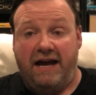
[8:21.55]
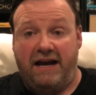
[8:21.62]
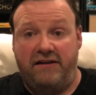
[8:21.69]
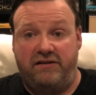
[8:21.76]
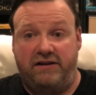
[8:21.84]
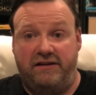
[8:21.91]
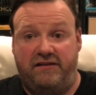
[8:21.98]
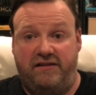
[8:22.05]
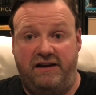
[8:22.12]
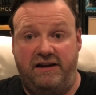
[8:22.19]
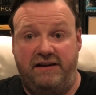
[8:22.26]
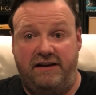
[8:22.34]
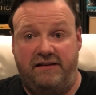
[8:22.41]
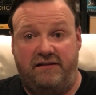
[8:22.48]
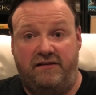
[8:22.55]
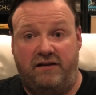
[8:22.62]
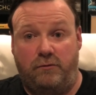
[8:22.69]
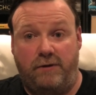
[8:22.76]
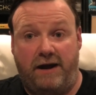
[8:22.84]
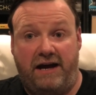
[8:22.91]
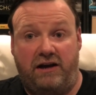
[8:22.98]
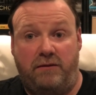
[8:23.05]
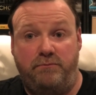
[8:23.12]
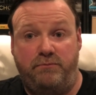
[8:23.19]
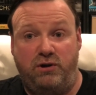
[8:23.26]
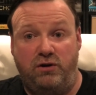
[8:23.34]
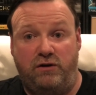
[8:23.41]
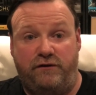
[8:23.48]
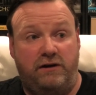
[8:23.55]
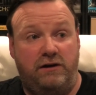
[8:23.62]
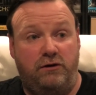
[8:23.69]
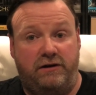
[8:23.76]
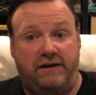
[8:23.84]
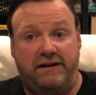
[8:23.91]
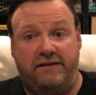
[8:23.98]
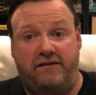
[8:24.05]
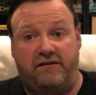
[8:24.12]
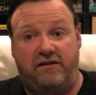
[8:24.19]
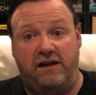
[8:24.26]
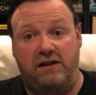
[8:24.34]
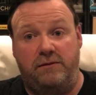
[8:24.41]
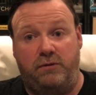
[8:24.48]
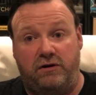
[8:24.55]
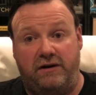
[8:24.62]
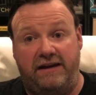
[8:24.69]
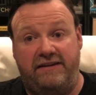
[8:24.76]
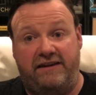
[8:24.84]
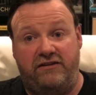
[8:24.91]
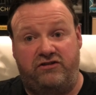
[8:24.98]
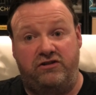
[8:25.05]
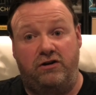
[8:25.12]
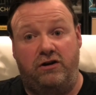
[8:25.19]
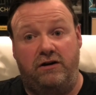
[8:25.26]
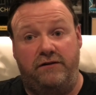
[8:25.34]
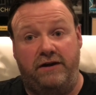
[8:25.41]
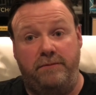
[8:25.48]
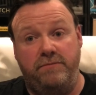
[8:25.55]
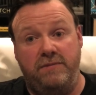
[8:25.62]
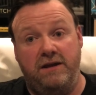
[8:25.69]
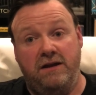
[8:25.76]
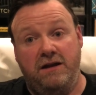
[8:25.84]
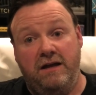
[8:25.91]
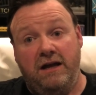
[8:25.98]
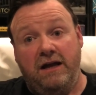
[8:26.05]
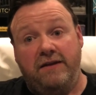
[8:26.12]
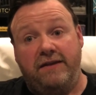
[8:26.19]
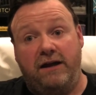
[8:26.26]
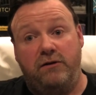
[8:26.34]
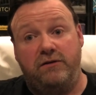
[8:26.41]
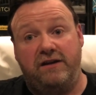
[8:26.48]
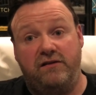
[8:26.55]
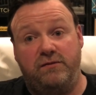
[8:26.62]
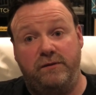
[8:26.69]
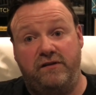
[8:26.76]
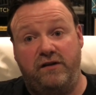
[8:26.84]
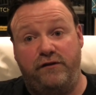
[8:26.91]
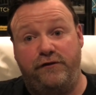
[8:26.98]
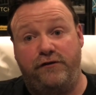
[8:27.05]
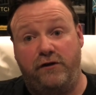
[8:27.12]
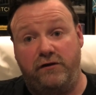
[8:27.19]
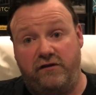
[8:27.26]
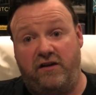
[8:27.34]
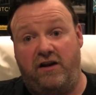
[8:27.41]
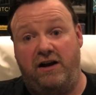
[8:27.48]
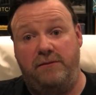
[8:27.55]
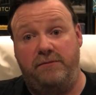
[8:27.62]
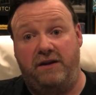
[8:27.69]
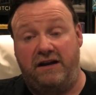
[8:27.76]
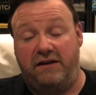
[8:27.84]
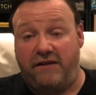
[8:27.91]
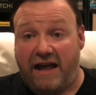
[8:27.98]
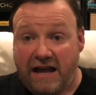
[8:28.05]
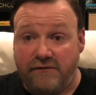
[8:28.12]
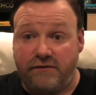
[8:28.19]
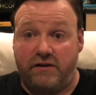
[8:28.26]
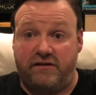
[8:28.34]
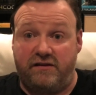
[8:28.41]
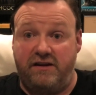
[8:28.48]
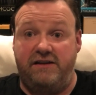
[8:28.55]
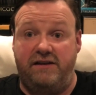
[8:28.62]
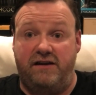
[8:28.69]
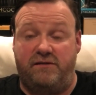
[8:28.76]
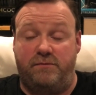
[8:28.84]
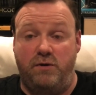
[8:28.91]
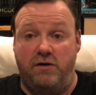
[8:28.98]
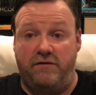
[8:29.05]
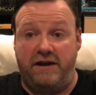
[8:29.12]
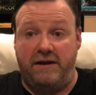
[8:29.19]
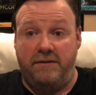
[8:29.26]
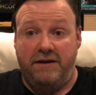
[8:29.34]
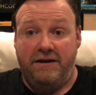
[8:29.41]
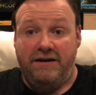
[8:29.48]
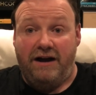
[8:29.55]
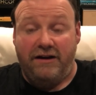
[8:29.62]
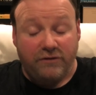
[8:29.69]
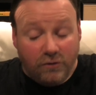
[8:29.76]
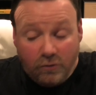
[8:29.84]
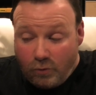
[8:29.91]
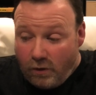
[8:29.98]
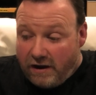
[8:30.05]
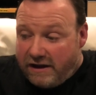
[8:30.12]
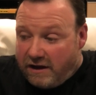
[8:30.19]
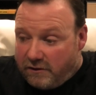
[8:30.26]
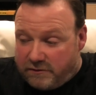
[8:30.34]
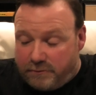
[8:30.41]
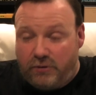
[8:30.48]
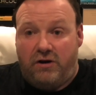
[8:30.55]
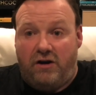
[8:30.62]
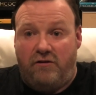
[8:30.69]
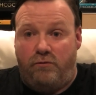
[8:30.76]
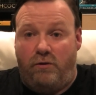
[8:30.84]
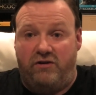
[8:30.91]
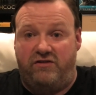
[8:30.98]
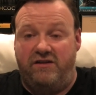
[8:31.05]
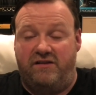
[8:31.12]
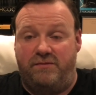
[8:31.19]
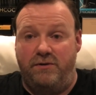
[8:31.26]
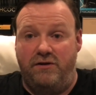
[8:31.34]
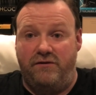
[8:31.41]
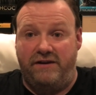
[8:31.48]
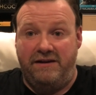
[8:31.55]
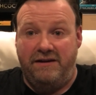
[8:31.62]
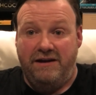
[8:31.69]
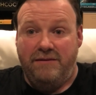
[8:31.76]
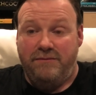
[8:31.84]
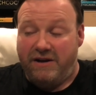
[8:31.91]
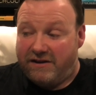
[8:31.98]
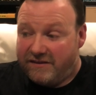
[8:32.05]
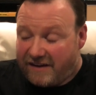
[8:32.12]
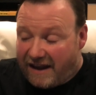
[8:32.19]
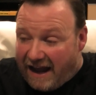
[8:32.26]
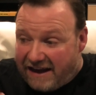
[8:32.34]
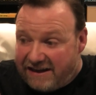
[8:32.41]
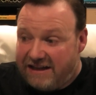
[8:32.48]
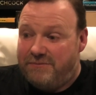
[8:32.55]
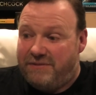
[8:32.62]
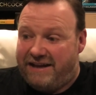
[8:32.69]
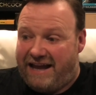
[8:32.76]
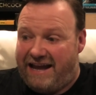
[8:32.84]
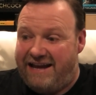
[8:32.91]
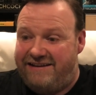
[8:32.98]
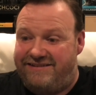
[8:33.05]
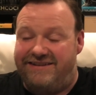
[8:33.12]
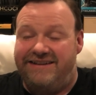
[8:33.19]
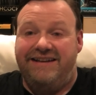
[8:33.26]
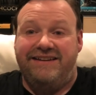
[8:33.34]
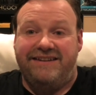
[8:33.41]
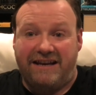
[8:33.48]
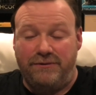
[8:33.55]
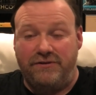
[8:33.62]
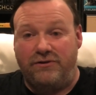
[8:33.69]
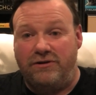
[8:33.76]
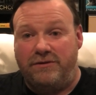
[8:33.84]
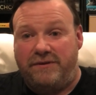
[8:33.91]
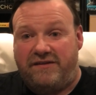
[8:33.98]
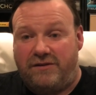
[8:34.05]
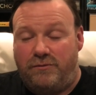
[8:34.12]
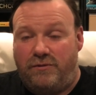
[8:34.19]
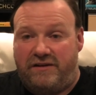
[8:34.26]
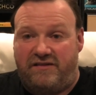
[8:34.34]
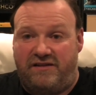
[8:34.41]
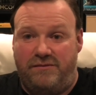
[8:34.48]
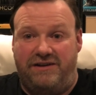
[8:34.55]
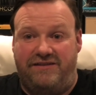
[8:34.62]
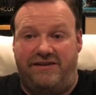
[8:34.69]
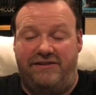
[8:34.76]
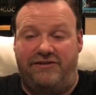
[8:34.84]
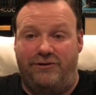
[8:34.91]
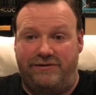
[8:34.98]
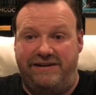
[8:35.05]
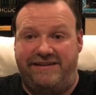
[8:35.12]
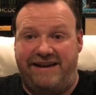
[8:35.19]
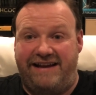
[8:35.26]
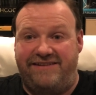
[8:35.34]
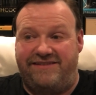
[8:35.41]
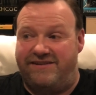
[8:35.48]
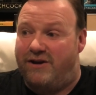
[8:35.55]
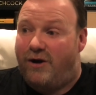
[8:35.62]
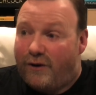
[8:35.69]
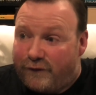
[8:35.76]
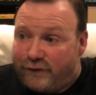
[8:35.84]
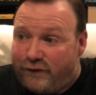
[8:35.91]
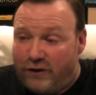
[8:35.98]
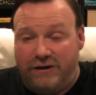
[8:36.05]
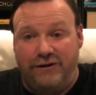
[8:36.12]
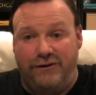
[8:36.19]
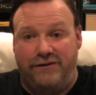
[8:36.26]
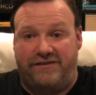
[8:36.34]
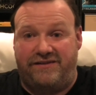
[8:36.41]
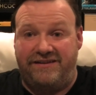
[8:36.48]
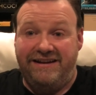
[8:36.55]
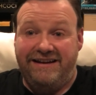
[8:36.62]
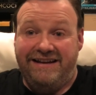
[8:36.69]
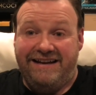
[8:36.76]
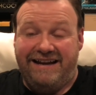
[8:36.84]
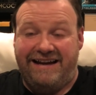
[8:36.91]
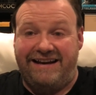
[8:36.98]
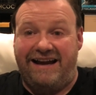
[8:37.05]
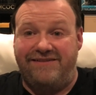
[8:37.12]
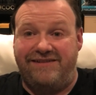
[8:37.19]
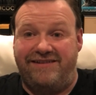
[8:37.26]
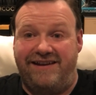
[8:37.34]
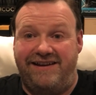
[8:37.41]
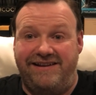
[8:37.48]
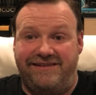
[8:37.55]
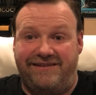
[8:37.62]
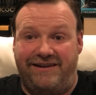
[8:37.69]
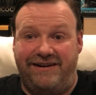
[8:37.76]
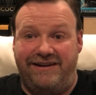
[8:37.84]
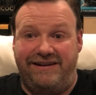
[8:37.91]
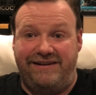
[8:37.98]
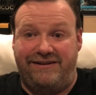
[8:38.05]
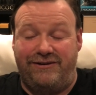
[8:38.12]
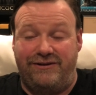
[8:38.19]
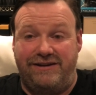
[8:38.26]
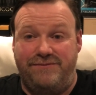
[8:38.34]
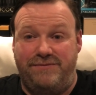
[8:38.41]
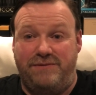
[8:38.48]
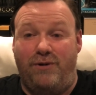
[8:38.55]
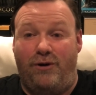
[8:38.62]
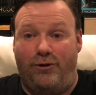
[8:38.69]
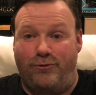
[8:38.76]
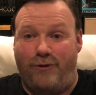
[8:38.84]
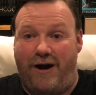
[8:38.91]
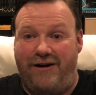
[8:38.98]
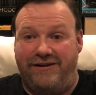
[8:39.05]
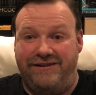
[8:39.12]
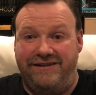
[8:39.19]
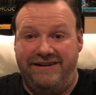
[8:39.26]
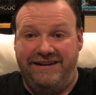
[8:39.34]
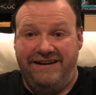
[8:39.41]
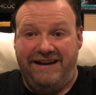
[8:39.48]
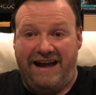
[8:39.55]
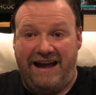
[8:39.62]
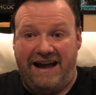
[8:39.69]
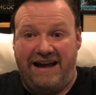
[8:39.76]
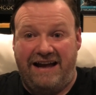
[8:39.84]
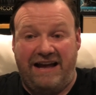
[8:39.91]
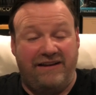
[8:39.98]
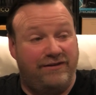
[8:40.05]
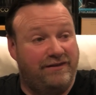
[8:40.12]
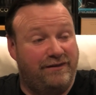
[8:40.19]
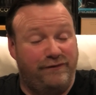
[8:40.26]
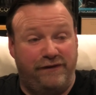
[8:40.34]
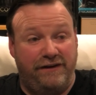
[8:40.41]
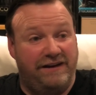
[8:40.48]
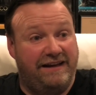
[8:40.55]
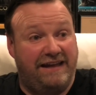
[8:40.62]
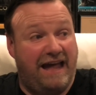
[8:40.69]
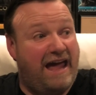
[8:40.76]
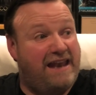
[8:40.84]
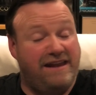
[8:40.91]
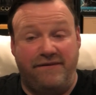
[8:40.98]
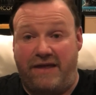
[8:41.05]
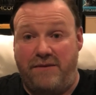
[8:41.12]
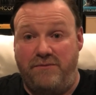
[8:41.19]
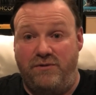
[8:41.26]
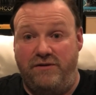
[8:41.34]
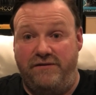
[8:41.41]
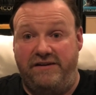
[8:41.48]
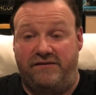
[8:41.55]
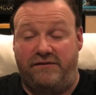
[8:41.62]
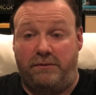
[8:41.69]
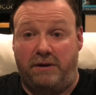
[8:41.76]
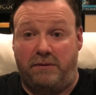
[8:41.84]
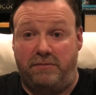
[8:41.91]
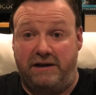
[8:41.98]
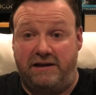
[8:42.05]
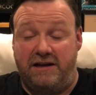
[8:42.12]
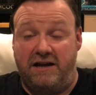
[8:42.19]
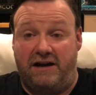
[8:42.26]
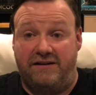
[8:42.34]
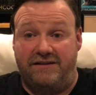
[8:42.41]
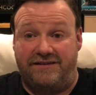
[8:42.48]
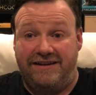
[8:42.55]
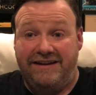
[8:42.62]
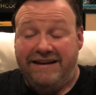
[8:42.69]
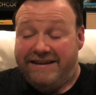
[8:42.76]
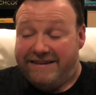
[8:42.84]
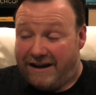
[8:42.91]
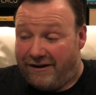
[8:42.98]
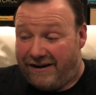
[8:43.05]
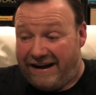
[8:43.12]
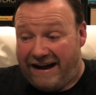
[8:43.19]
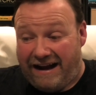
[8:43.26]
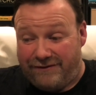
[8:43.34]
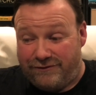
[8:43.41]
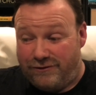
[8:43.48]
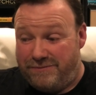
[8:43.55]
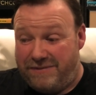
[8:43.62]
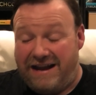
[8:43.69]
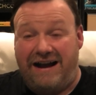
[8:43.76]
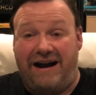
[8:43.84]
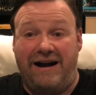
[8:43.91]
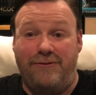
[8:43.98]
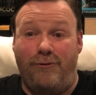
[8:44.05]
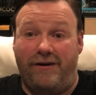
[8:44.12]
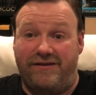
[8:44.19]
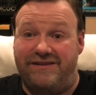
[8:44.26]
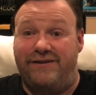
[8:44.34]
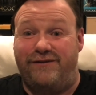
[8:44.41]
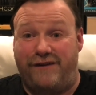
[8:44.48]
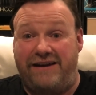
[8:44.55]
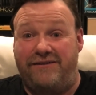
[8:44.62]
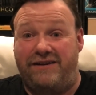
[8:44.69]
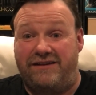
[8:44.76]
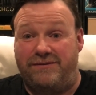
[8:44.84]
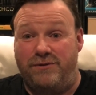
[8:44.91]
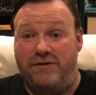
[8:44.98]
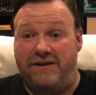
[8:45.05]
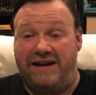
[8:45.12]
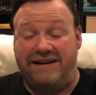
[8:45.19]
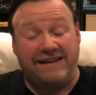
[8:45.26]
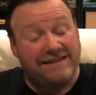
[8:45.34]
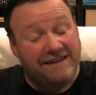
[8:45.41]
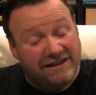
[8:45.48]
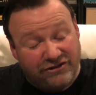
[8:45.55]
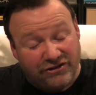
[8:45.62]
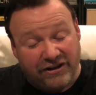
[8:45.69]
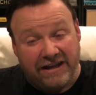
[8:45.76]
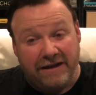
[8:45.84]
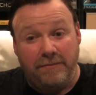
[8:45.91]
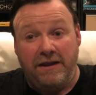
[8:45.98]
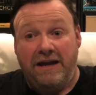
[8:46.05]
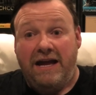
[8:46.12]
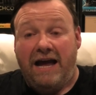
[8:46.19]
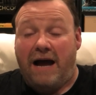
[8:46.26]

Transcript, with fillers: And as you can see, this is a rather beautiful looking steelbook edition of it. Now, this was the first time that I've ever seen this movie. I don't know why I was put off watching this movie, because I had it in my head that it was going to be somewhat similar to Dirty Dancing or Footloose. And I had to tell you, I couldn't have been more wrong. It doesn't feel like any of them movies, if I'm completely honest. Now, I have to admit, I wasn't a fan of this movie. I didn't enjoy it.